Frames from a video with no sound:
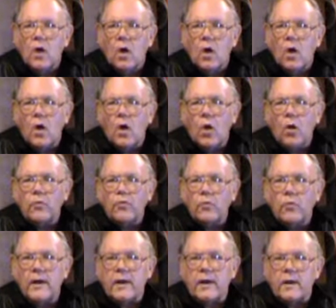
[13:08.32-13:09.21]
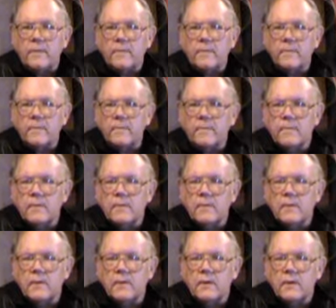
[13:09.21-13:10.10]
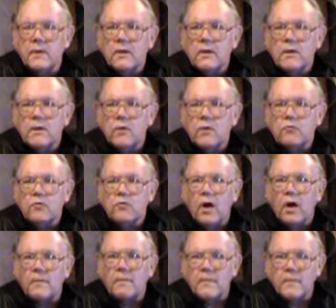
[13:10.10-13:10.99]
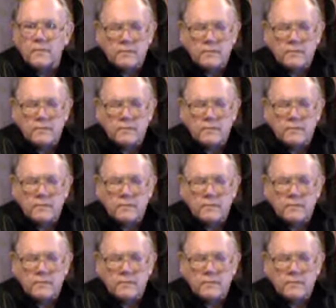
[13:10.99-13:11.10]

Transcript: all the way from